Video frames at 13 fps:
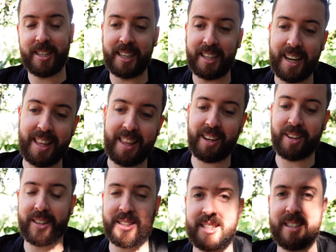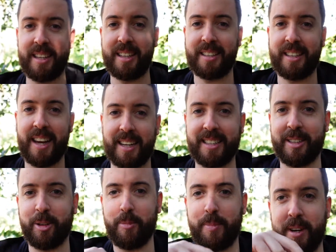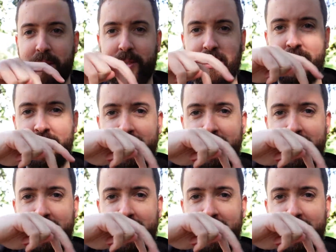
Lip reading: to get there because it takes a little bit of